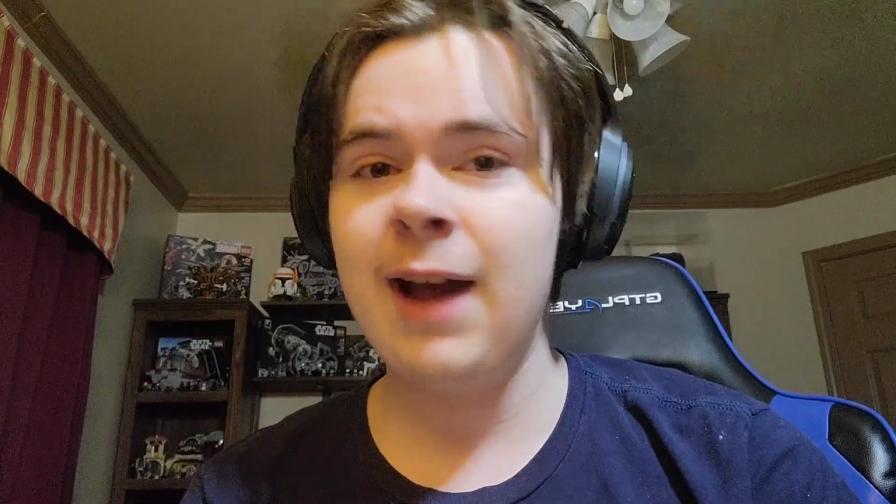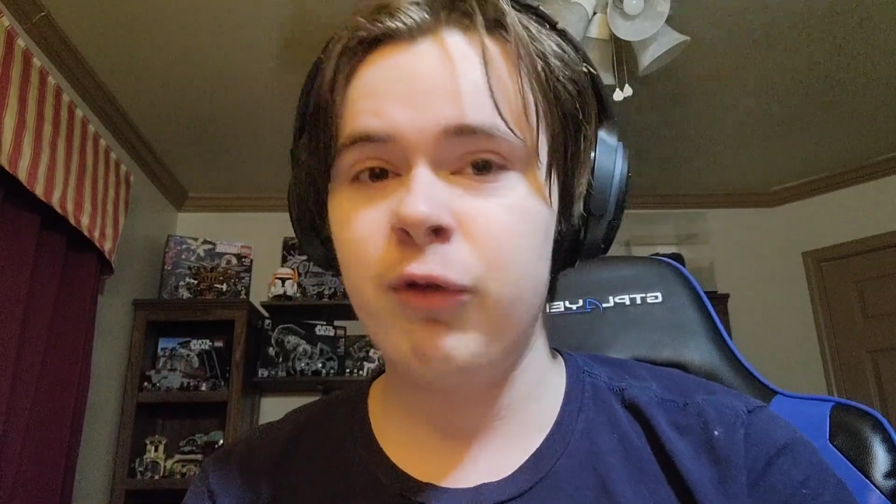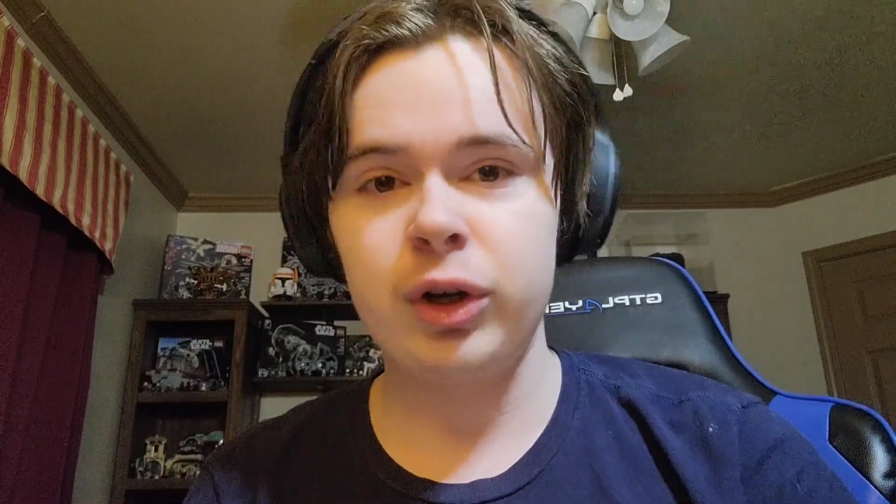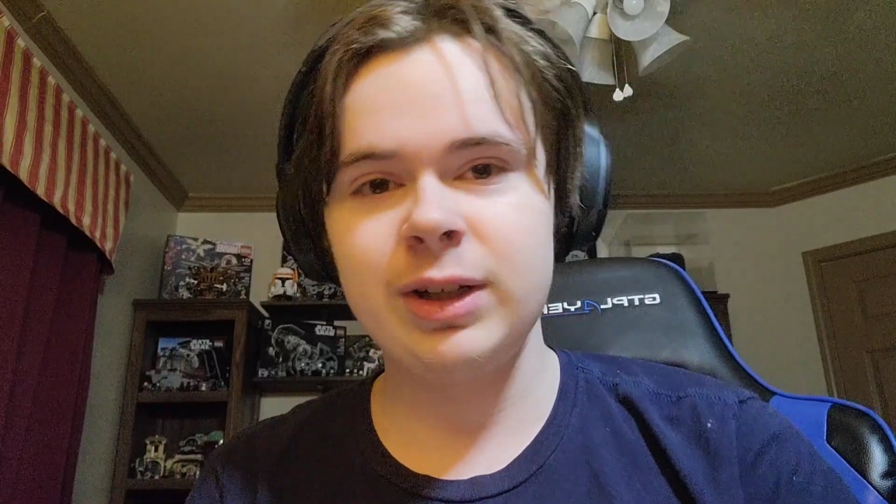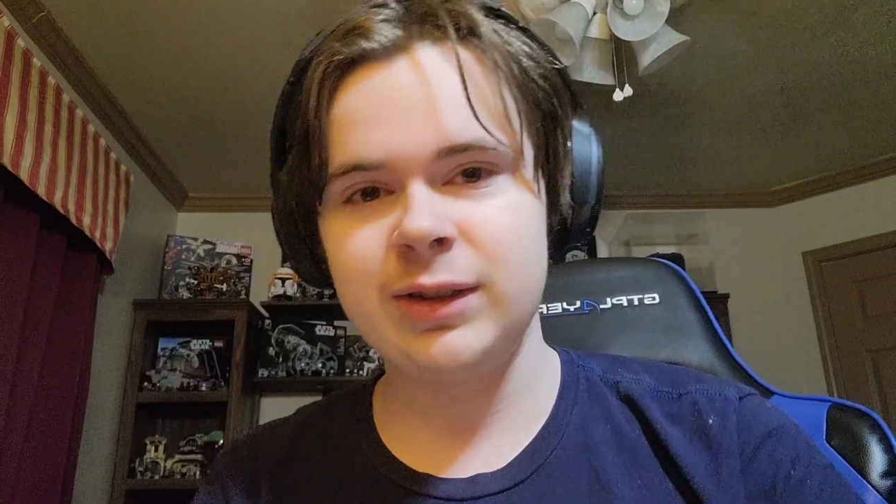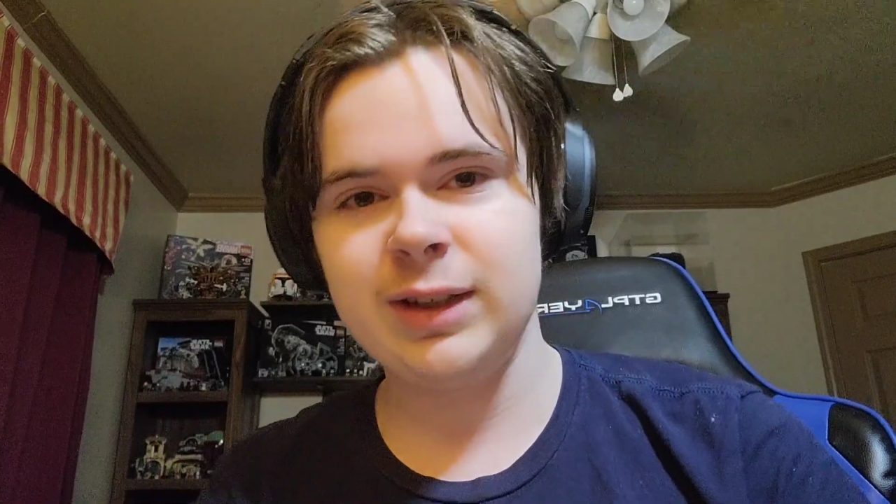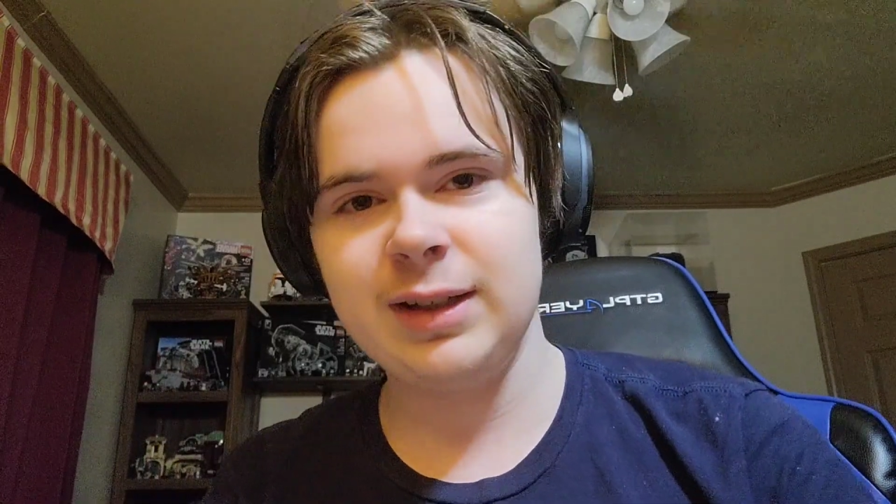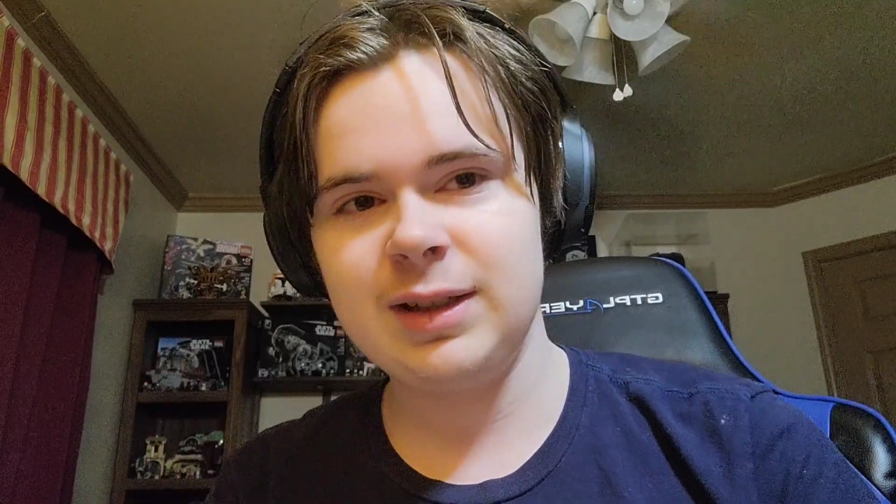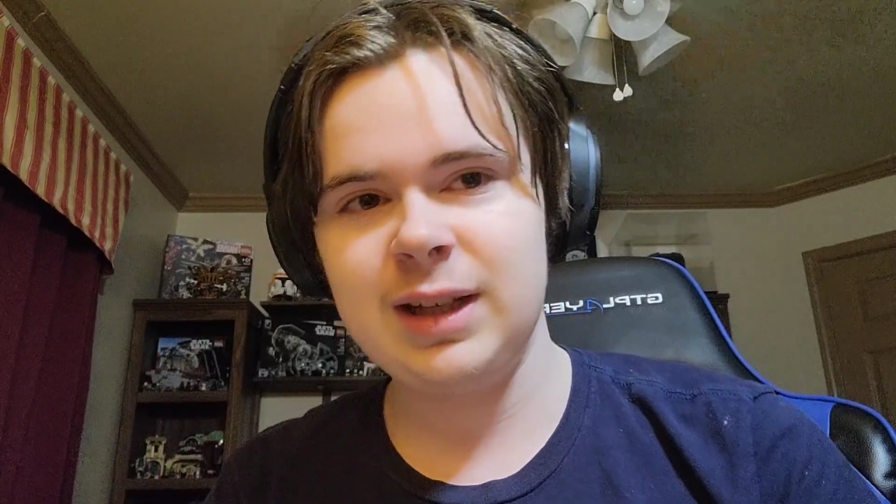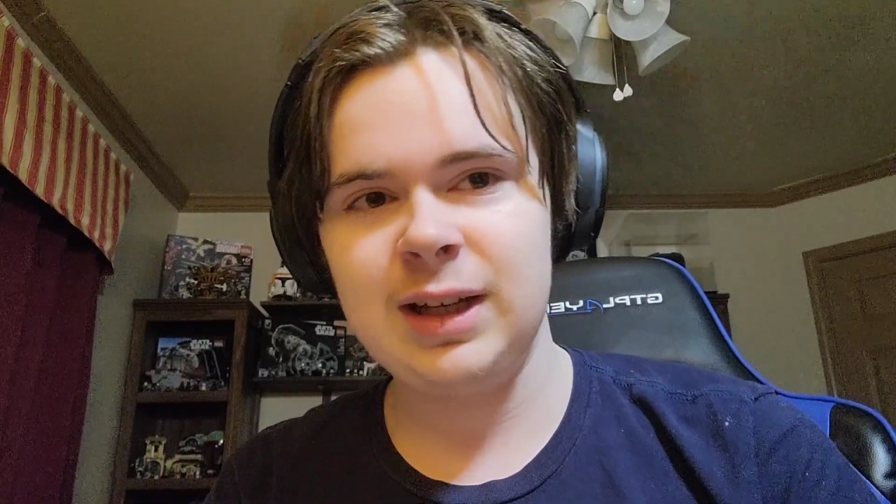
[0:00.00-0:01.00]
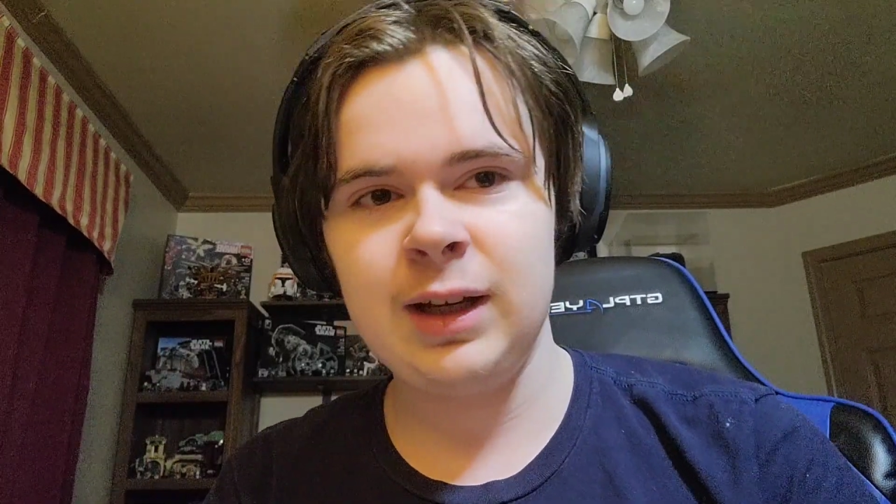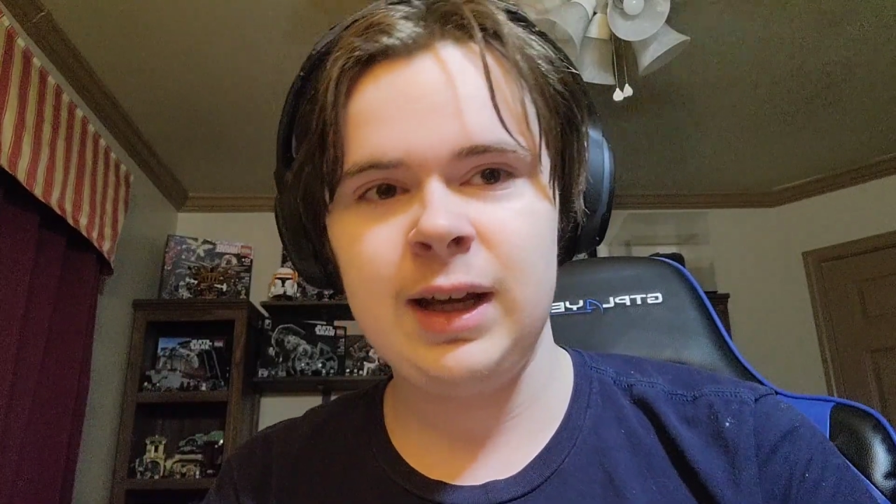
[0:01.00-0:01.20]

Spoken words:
ever existing,